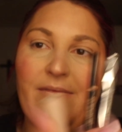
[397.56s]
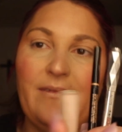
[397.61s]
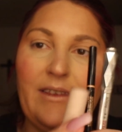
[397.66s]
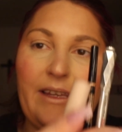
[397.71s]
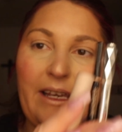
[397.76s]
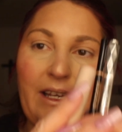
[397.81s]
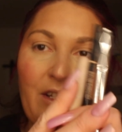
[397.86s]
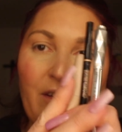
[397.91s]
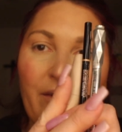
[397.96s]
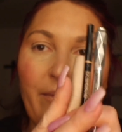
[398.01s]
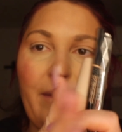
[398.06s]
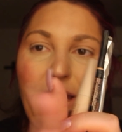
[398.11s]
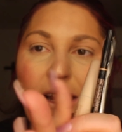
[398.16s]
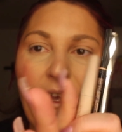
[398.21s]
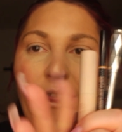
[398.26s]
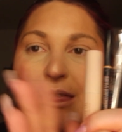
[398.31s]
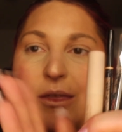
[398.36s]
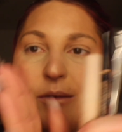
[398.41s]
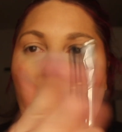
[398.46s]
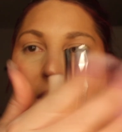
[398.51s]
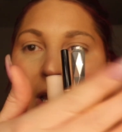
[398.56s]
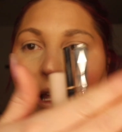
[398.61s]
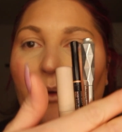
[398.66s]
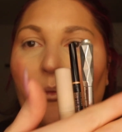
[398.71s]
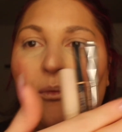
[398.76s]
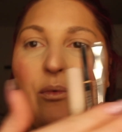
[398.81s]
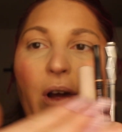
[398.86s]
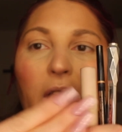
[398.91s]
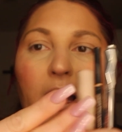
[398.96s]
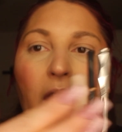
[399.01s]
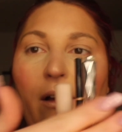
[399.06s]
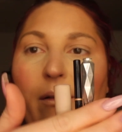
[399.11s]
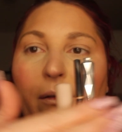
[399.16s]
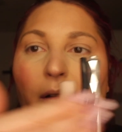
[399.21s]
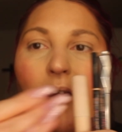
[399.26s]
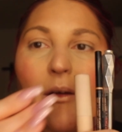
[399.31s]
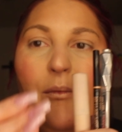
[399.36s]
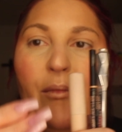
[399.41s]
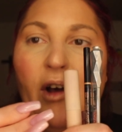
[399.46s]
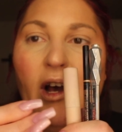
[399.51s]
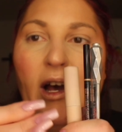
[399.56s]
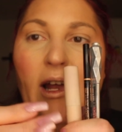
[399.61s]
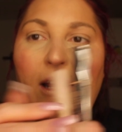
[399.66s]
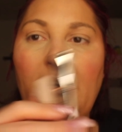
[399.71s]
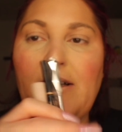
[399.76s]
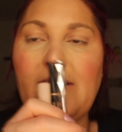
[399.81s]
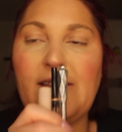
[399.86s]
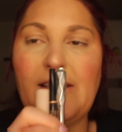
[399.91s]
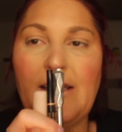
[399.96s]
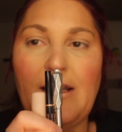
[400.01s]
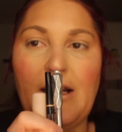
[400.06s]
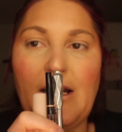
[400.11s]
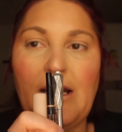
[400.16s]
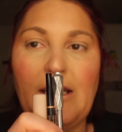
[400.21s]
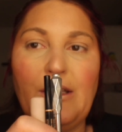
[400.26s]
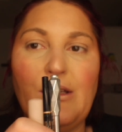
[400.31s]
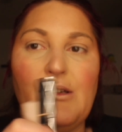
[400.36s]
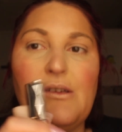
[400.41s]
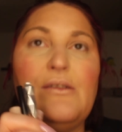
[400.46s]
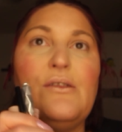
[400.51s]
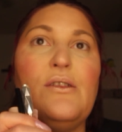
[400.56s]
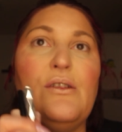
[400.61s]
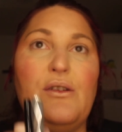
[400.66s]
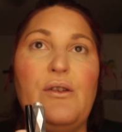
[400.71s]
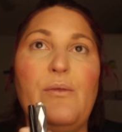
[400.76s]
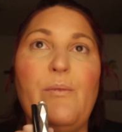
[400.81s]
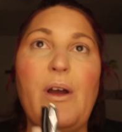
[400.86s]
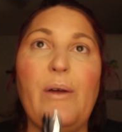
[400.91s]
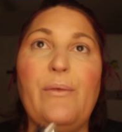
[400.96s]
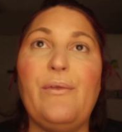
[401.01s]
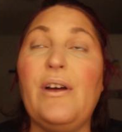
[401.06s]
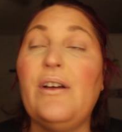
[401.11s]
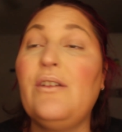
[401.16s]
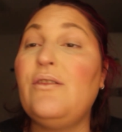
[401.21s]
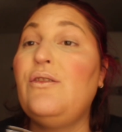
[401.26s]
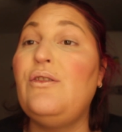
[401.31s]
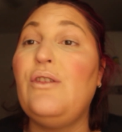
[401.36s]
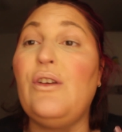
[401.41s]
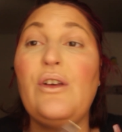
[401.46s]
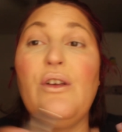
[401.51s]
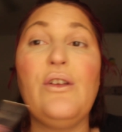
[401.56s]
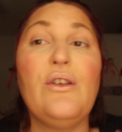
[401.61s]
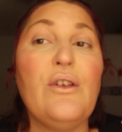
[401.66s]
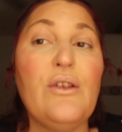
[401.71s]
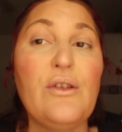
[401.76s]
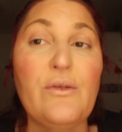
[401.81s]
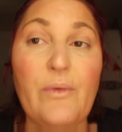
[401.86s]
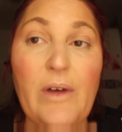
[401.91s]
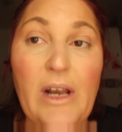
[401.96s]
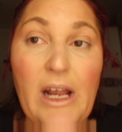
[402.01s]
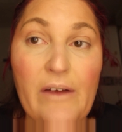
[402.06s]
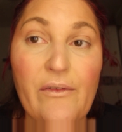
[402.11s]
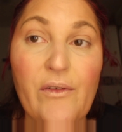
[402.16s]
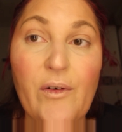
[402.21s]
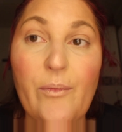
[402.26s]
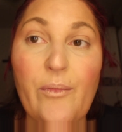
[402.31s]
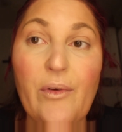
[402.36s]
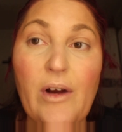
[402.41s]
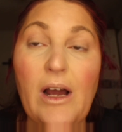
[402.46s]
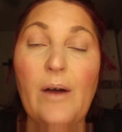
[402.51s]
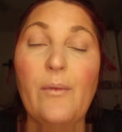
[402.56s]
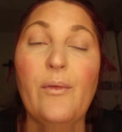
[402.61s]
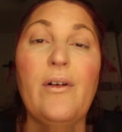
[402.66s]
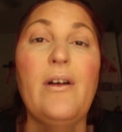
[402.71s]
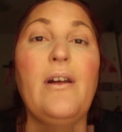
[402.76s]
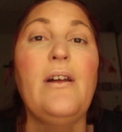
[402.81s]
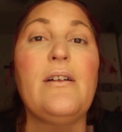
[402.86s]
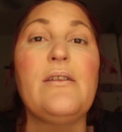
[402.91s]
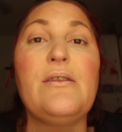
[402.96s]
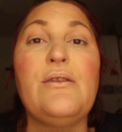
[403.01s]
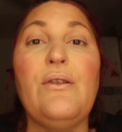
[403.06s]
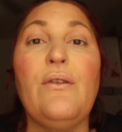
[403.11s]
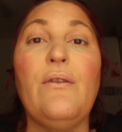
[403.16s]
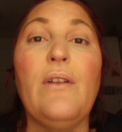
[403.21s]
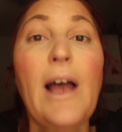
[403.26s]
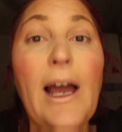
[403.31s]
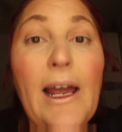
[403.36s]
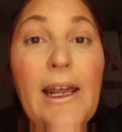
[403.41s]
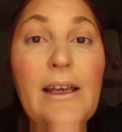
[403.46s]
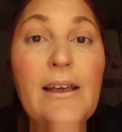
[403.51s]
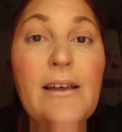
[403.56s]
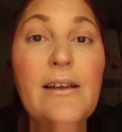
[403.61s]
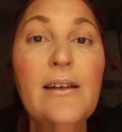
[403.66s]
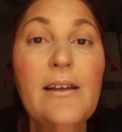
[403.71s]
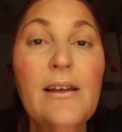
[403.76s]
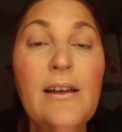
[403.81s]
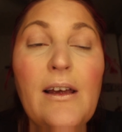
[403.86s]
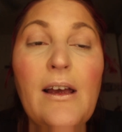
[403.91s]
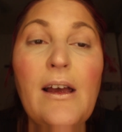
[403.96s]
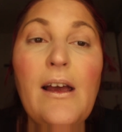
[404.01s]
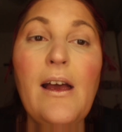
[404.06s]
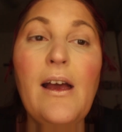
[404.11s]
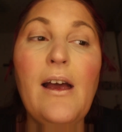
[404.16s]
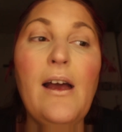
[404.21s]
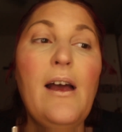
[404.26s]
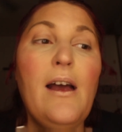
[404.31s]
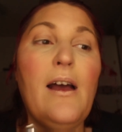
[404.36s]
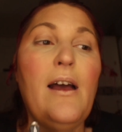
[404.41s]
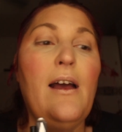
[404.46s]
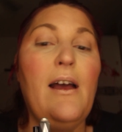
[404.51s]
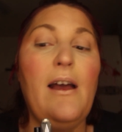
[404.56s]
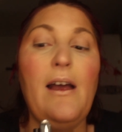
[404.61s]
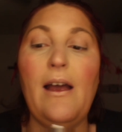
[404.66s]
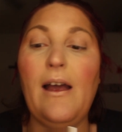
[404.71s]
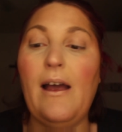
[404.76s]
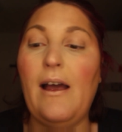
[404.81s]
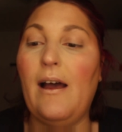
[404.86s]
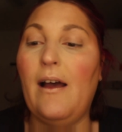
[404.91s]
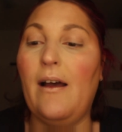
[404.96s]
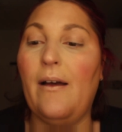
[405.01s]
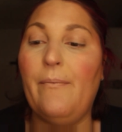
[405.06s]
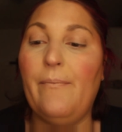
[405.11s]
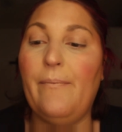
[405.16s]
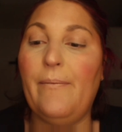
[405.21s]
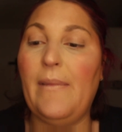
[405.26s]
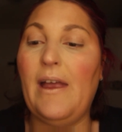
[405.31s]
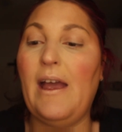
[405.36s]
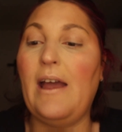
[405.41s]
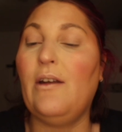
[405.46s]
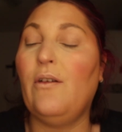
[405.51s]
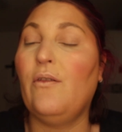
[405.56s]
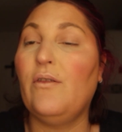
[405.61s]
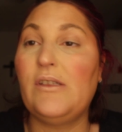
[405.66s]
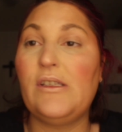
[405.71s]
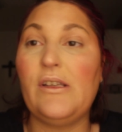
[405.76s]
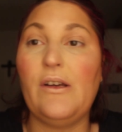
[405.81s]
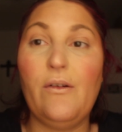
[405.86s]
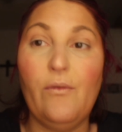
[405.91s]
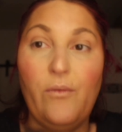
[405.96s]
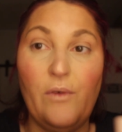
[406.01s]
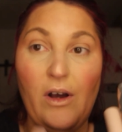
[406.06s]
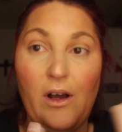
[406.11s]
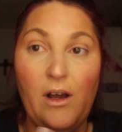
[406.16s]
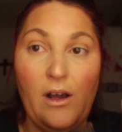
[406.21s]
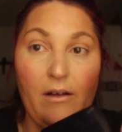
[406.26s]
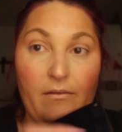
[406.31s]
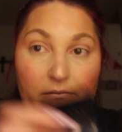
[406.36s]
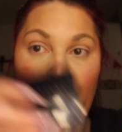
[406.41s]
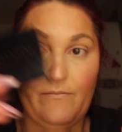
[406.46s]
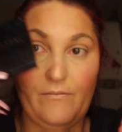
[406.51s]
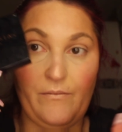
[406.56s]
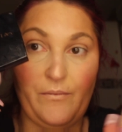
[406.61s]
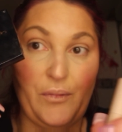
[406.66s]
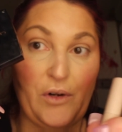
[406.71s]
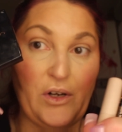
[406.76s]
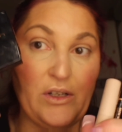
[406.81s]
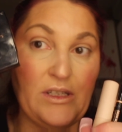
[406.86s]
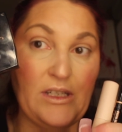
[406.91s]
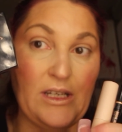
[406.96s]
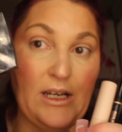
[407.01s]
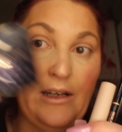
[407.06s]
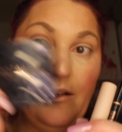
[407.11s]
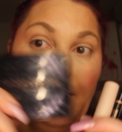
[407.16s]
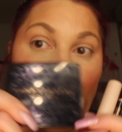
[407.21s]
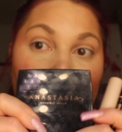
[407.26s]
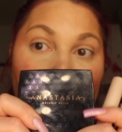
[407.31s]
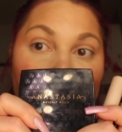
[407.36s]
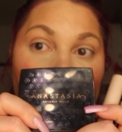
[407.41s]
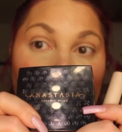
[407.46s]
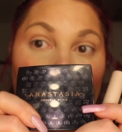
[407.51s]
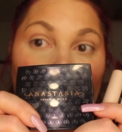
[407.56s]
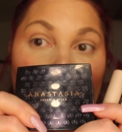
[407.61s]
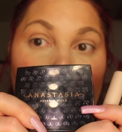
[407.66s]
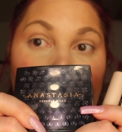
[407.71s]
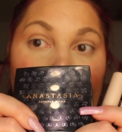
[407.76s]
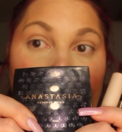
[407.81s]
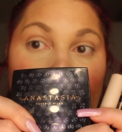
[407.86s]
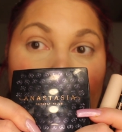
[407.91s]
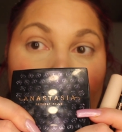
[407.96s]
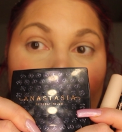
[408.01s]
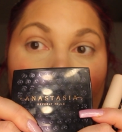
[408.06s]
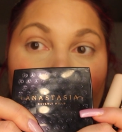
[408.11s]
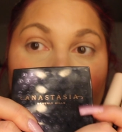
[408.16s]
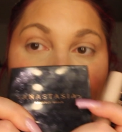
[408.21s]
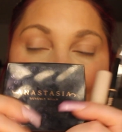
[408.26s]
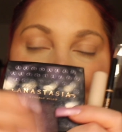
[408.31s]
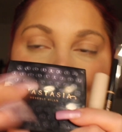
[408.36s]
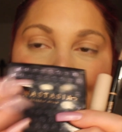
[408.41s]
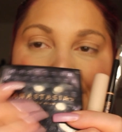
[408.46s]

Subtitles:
These are my 3 brow products that I use to do my brows. You can use whatever brow products you like. And also what bronzer you like as well.